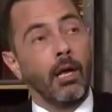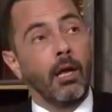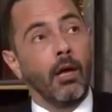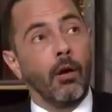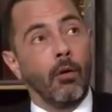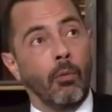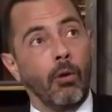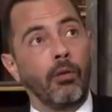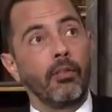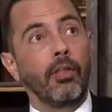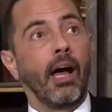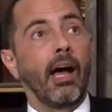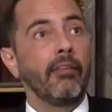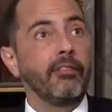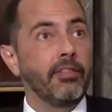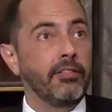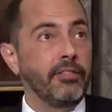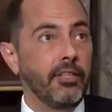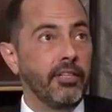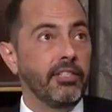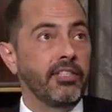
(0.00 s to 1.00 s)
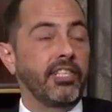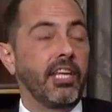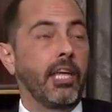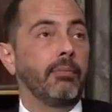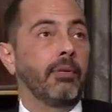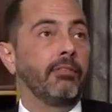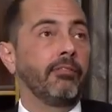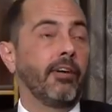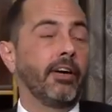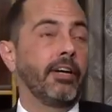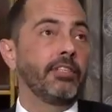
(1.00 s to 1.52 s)
Well, obviously the same
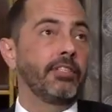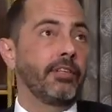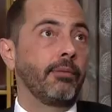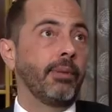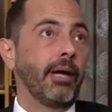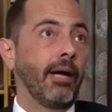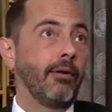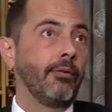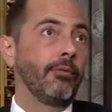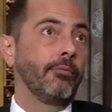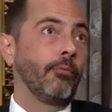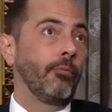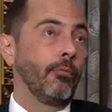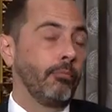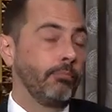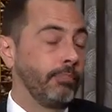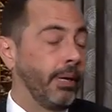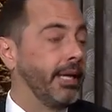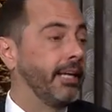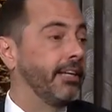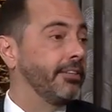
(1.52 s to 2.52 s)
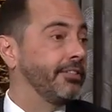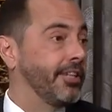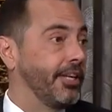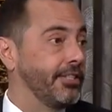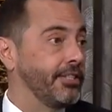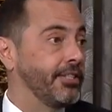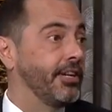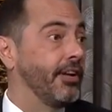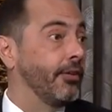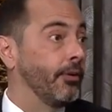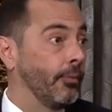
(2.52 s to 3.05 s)
advice about paying
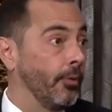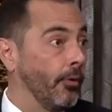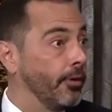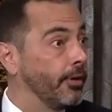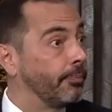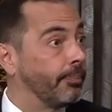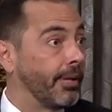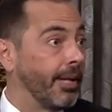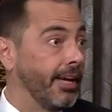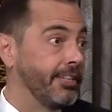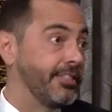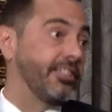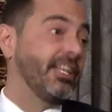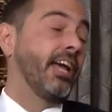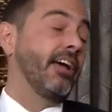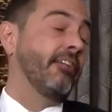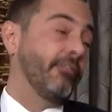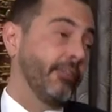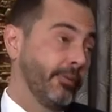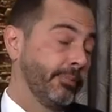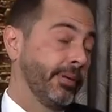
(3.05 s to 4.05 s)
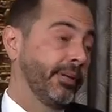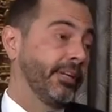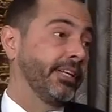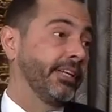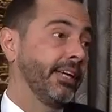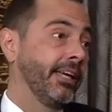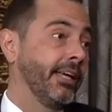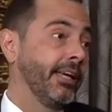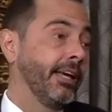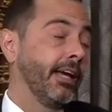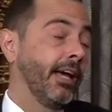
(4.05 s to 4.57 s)
attention on the road applies to everybody.
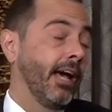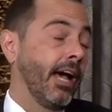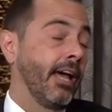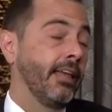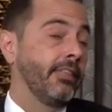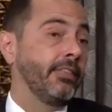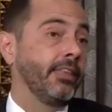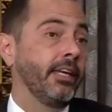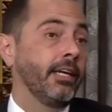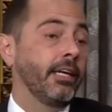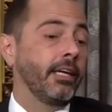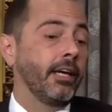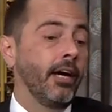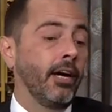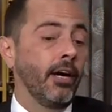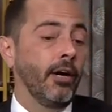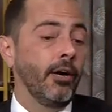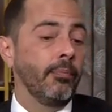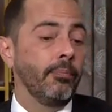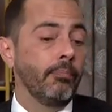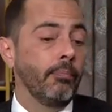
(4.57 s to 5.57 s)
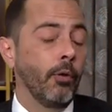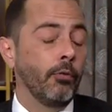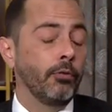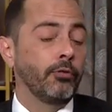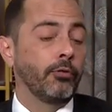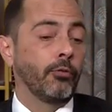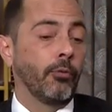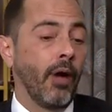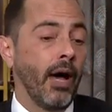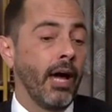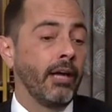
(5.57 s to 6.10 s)
I think most
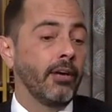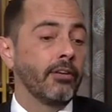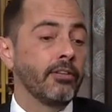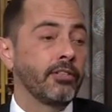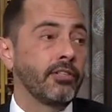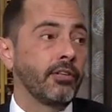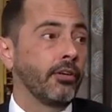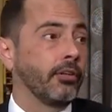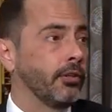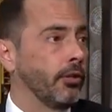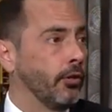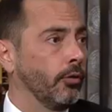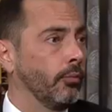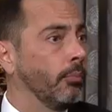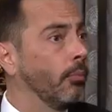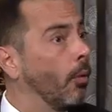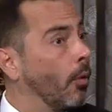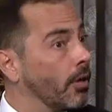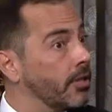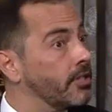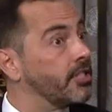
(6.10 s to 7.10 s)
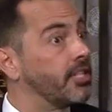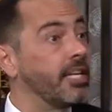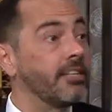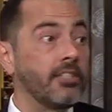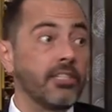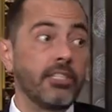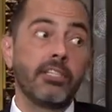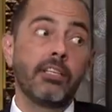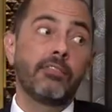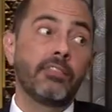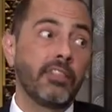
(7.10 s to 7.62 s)
riders are a little more
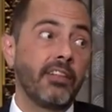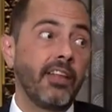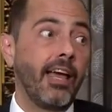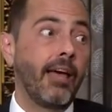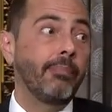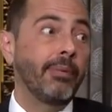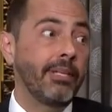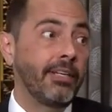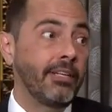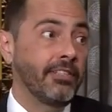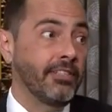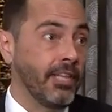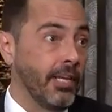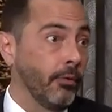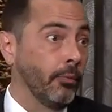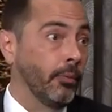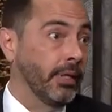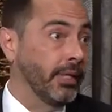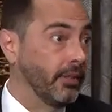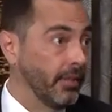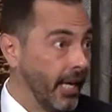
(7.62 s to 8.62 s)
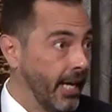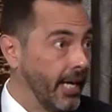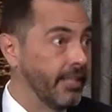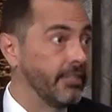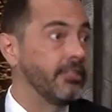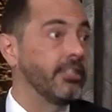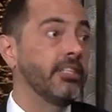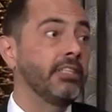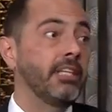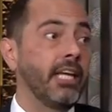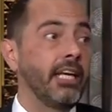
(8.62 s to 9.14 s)
sensitive to that because they realize
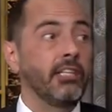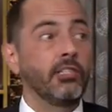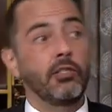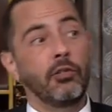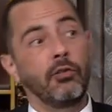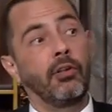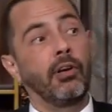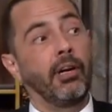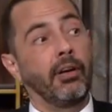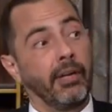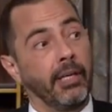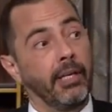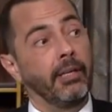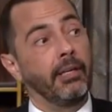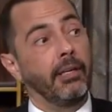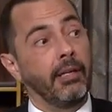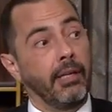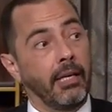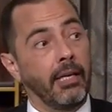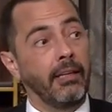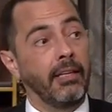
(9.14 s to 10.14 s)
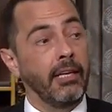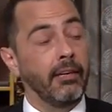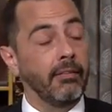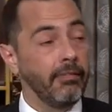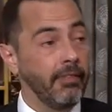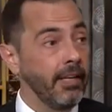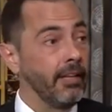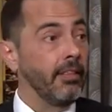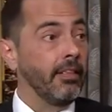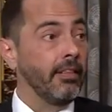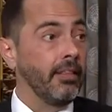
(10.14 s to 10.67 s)
the danger they're in the
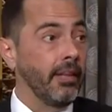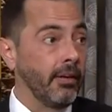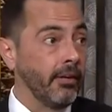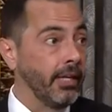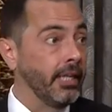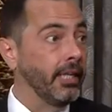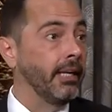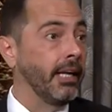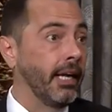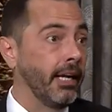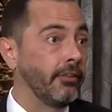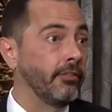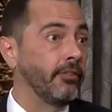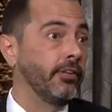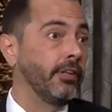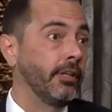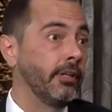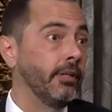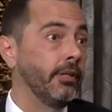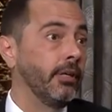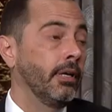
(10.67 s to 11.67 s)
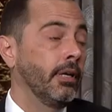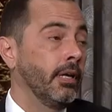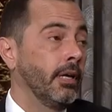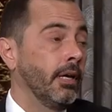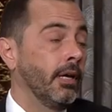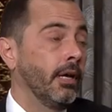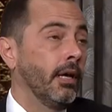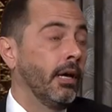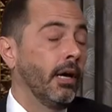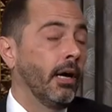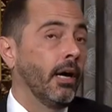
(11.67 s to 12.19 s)
event that they're in an accident.
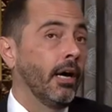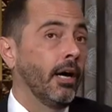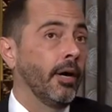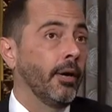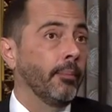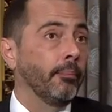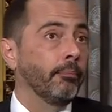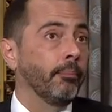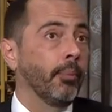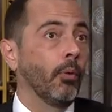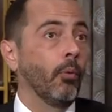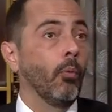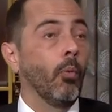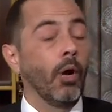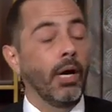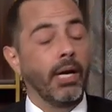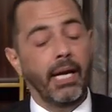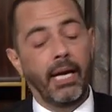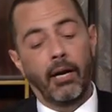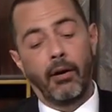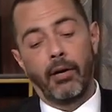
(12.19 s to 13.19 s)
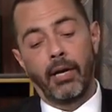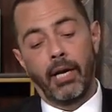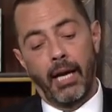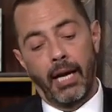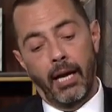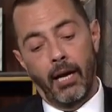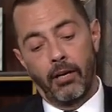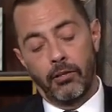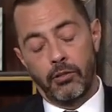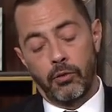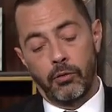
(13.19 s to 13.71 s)
But one area I
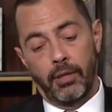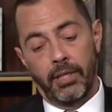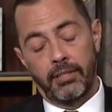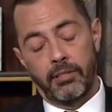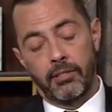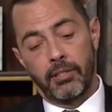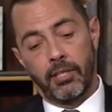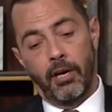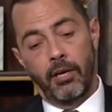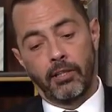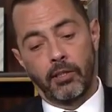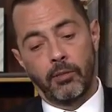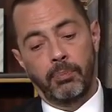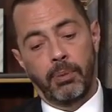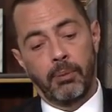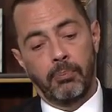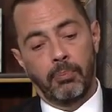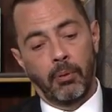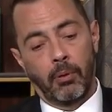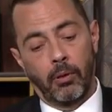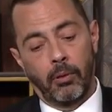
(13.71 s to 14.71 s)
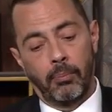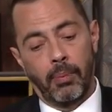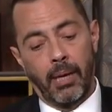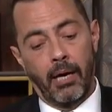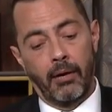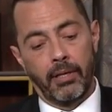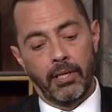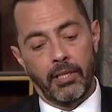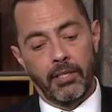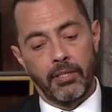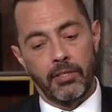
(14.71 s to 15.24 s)
also like to talk to people
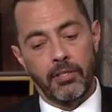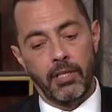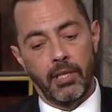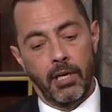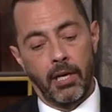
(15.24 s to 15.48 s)
about is